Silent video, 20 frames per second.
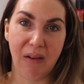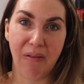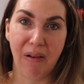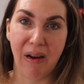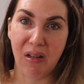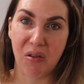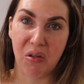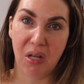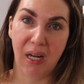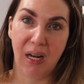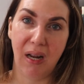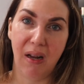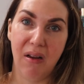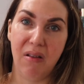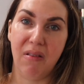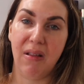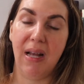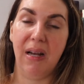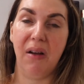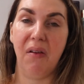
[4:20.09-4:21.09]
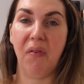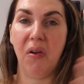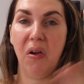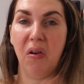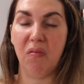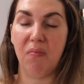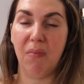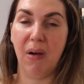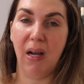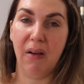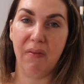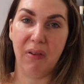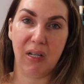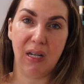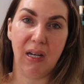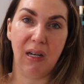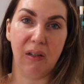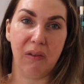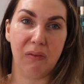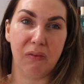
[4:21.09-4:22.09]
Grey shadows and a few of my other
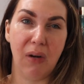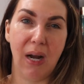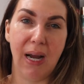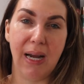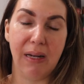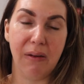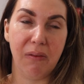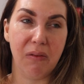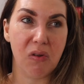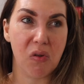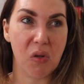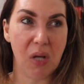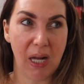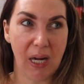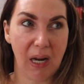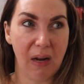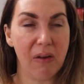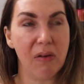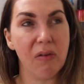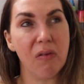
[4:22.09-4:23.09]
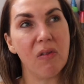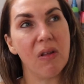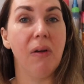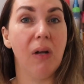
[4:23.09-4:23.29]
Coloured Rain shadows.